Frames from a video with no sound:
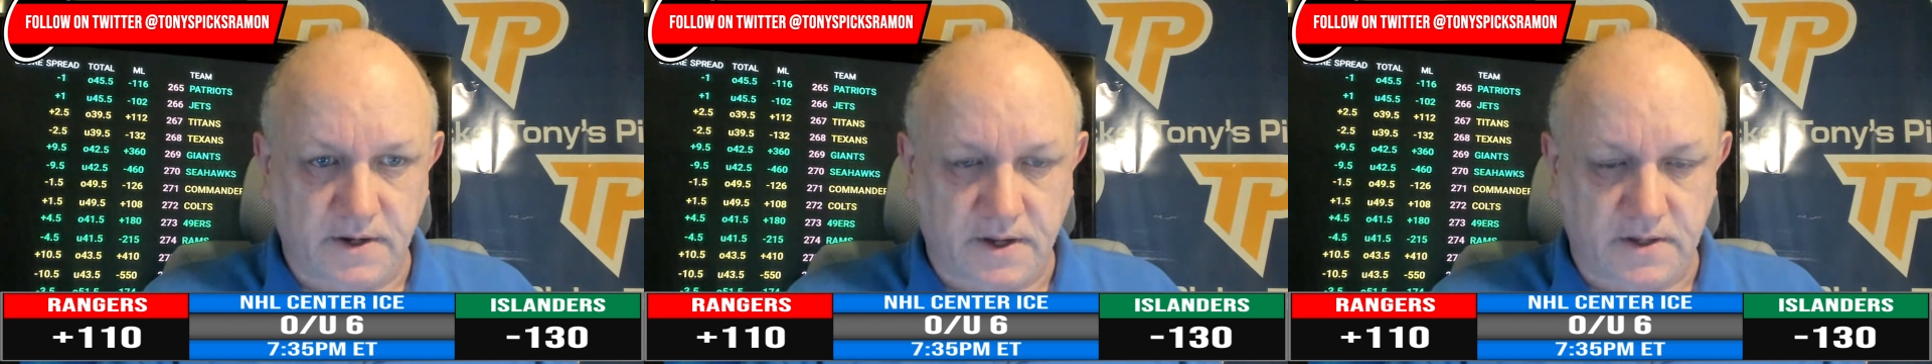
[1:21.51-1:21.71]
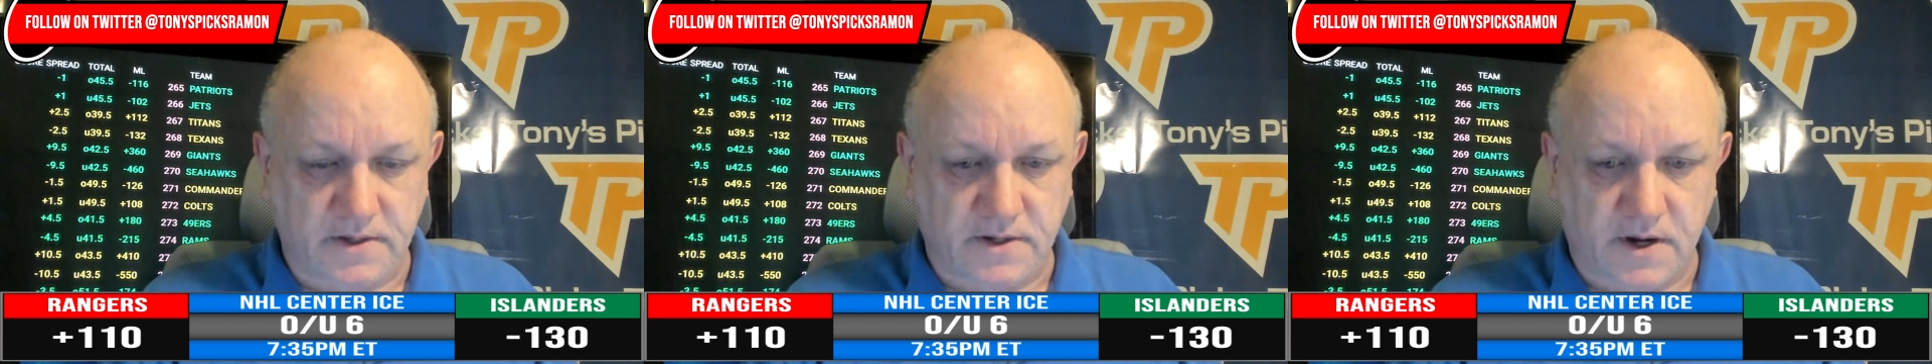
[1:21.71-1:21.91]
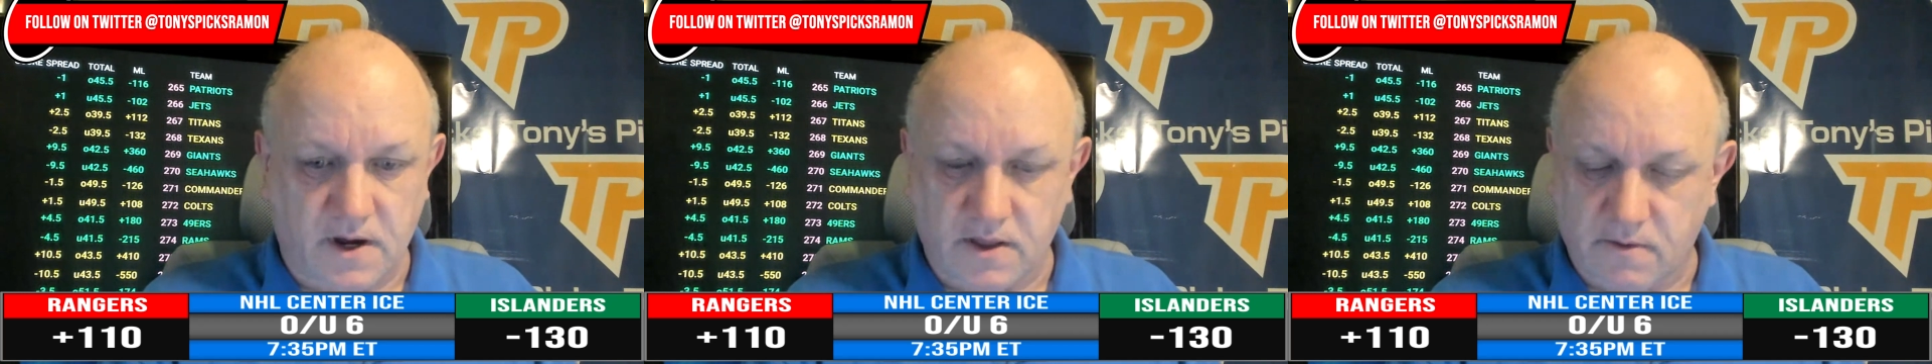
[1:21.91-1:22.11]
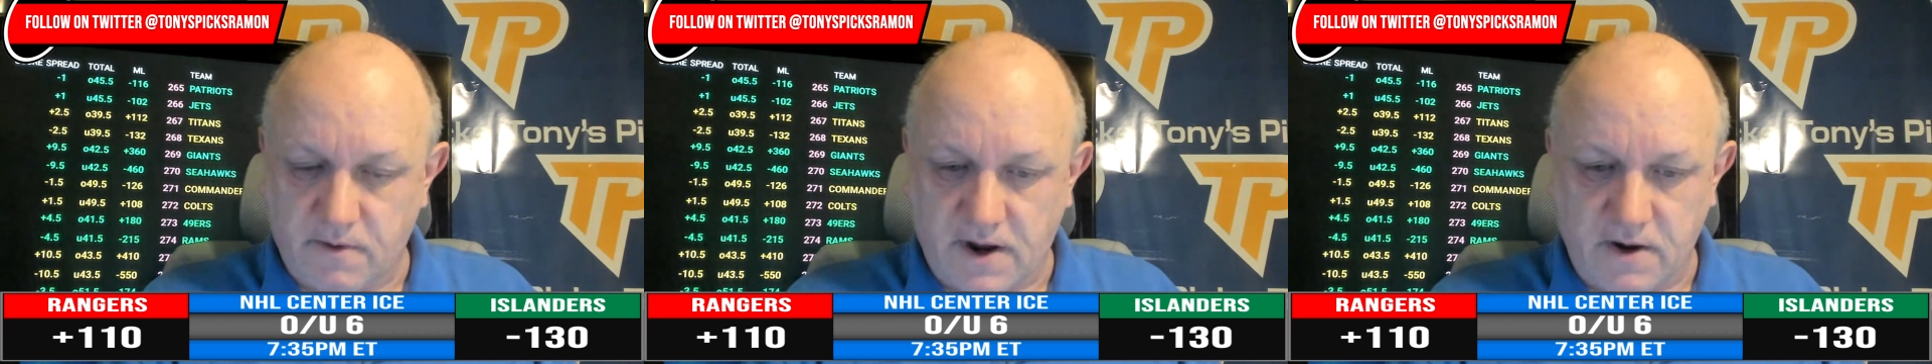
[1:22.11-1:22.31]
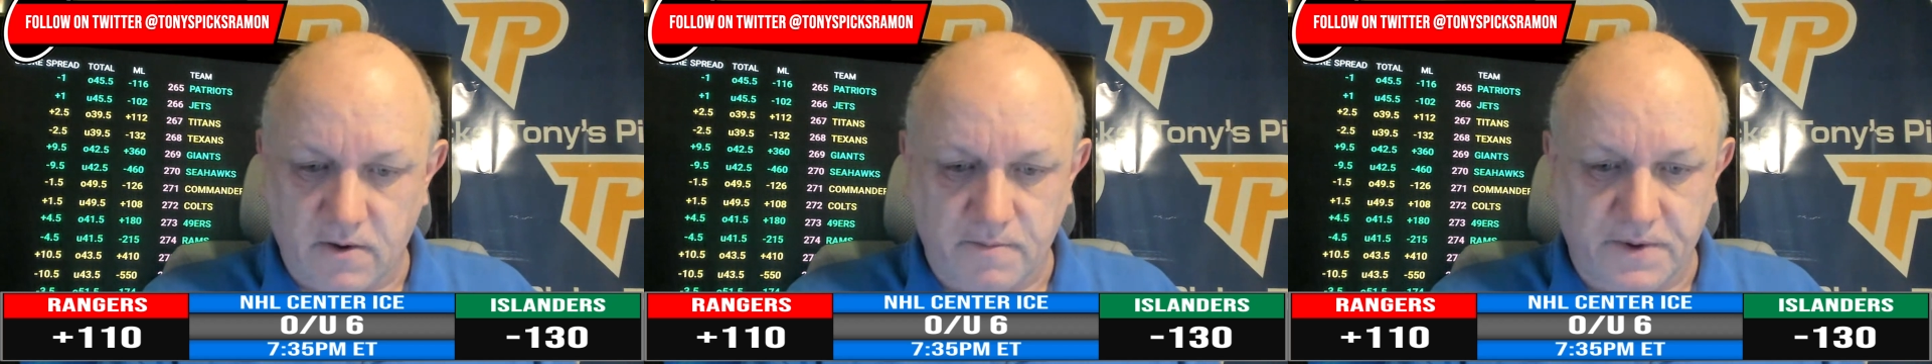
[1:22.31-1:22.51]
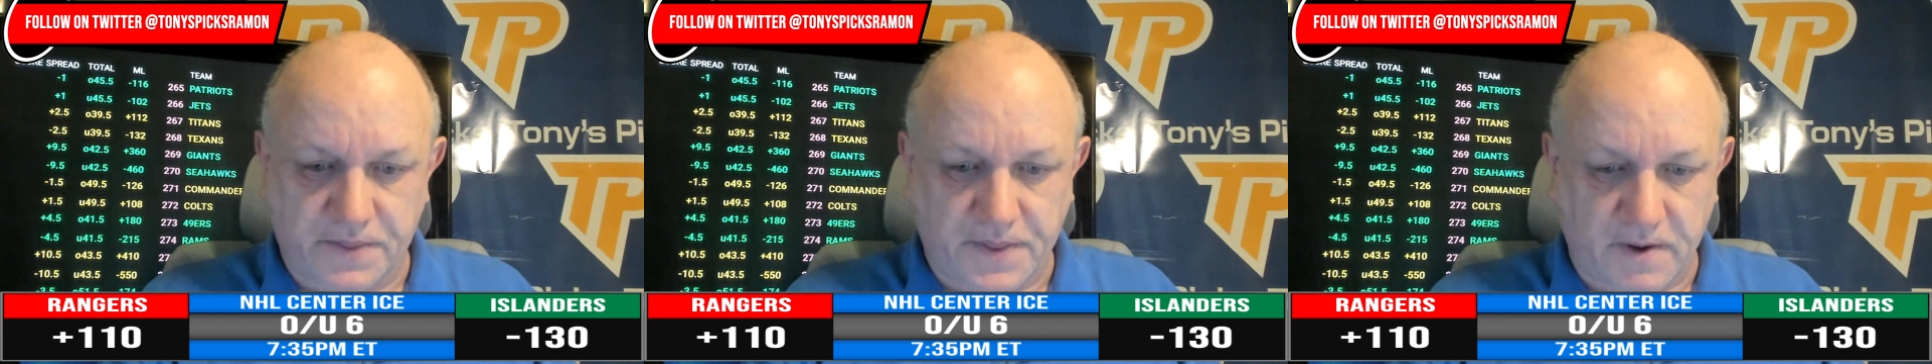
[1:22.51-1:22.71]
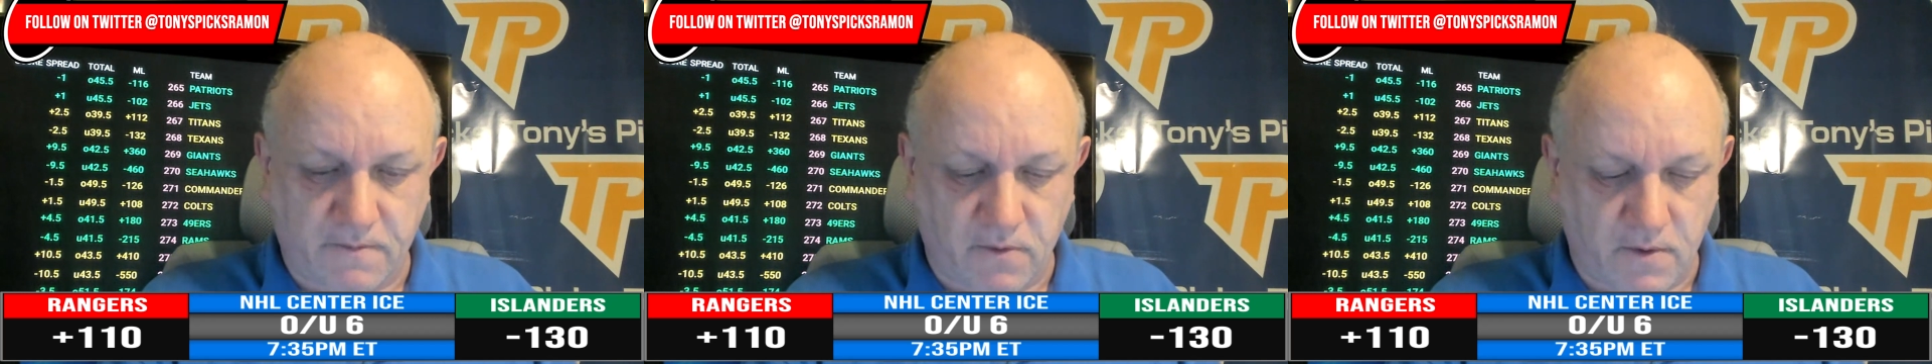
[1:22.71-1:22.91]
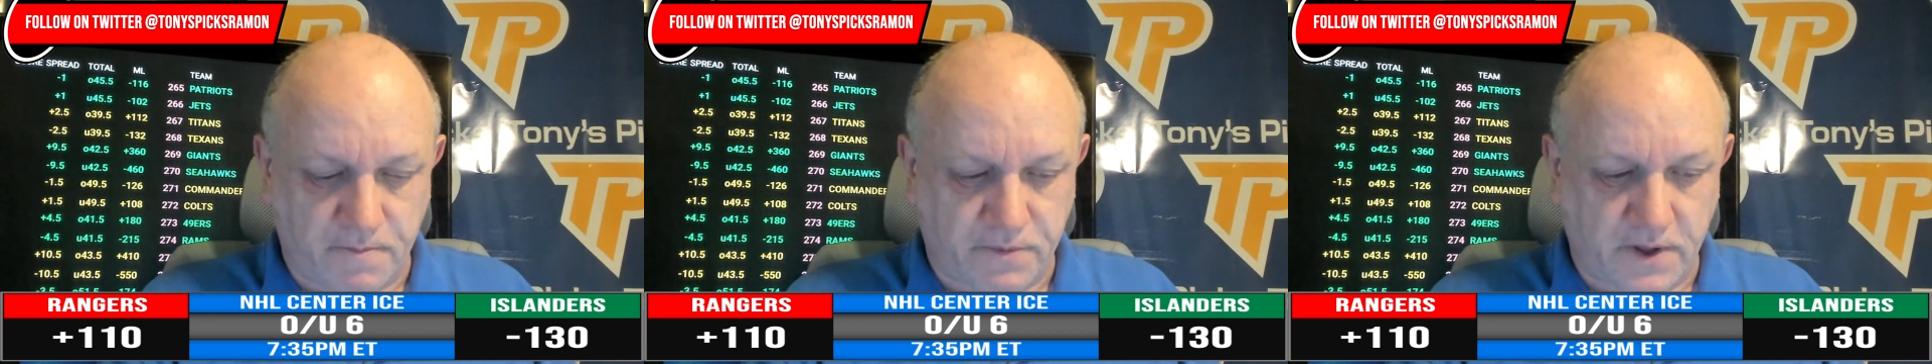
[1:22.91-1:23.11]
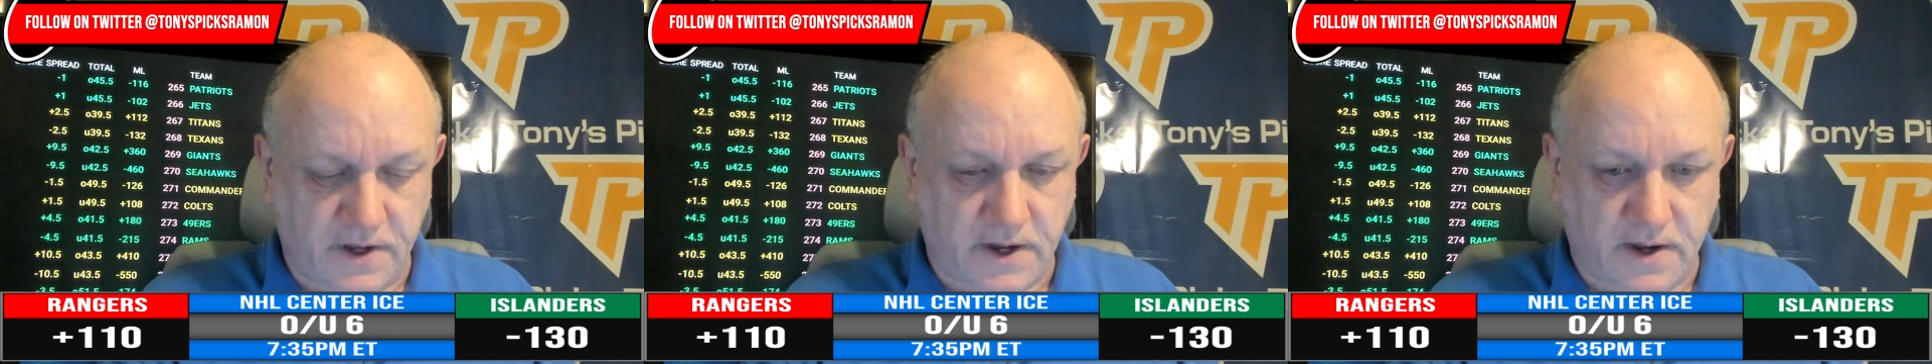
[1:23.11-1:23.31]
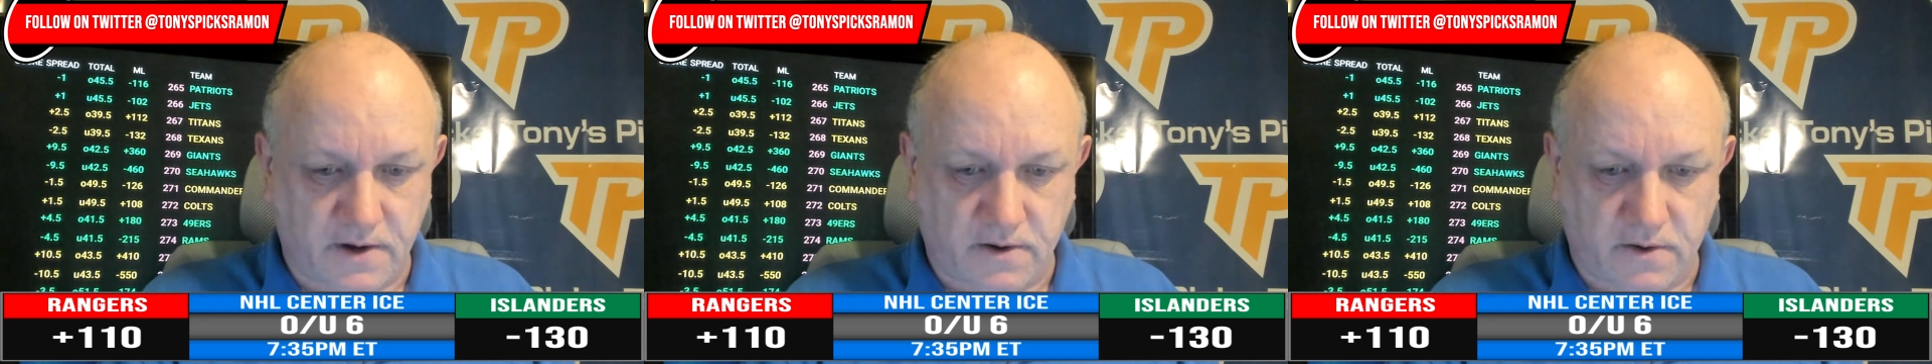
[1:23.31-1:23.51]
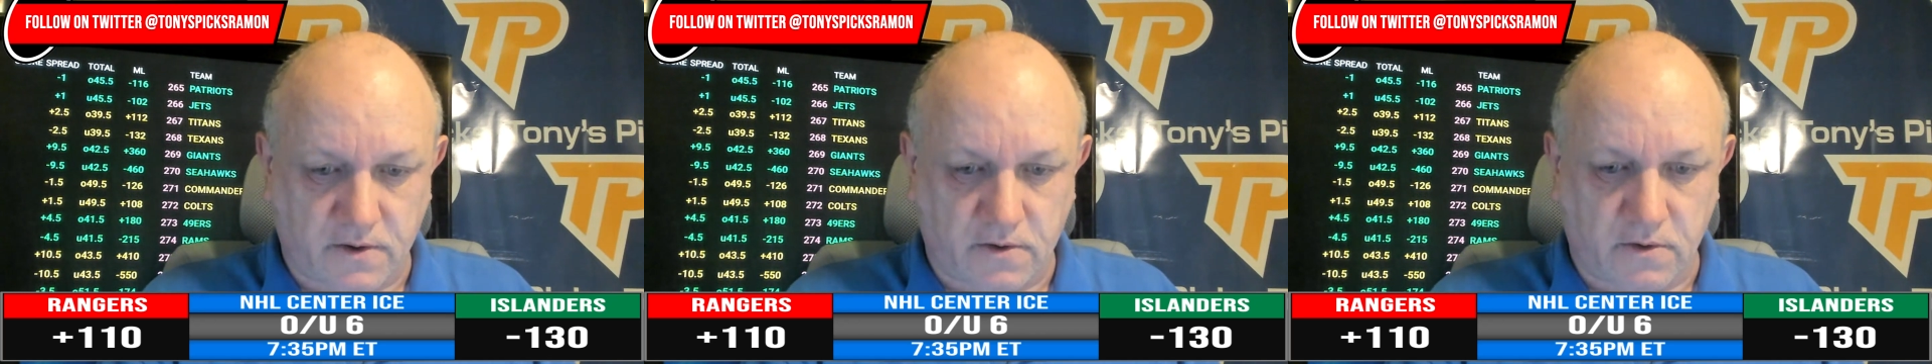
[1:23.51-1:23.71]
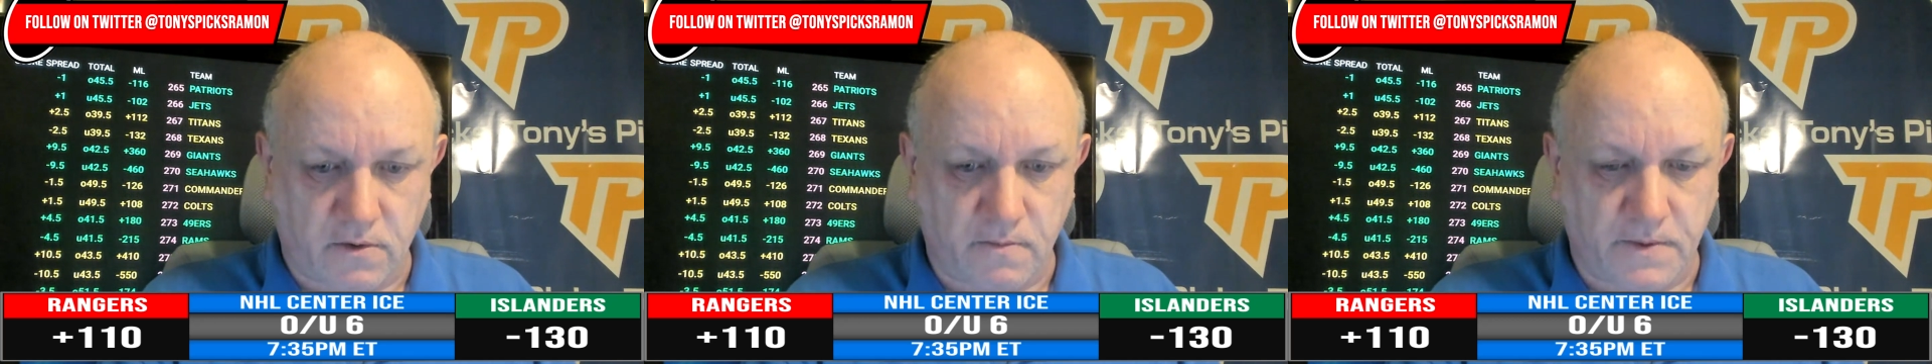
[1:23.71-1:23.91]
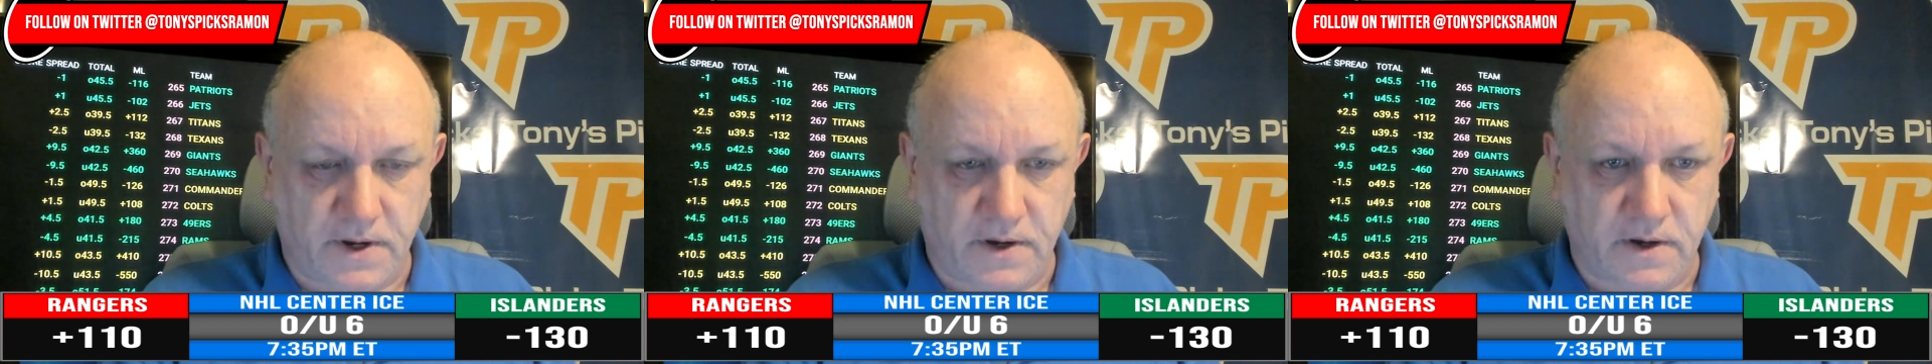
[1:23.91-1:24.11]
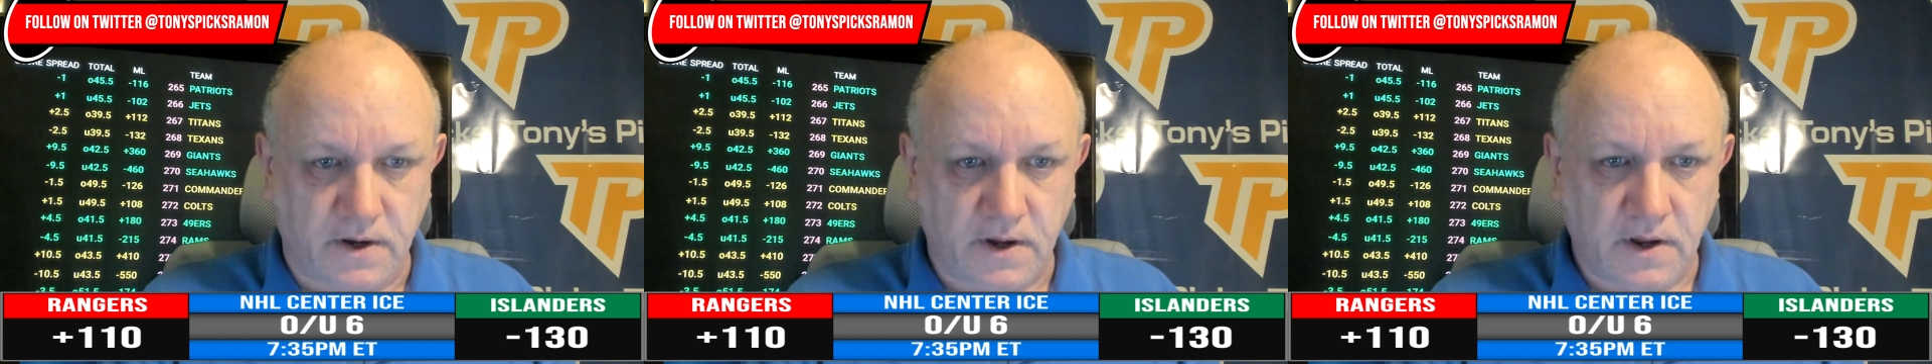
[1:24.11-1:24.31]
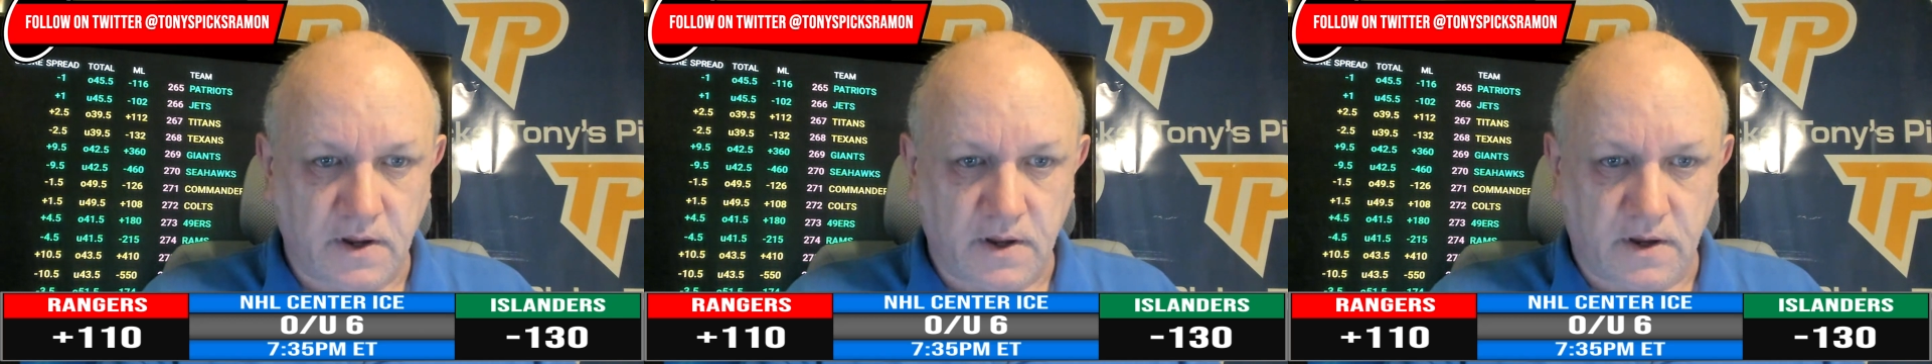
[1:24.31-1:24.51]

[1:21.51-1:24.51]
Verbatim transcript: against Colorado, but they were at home, and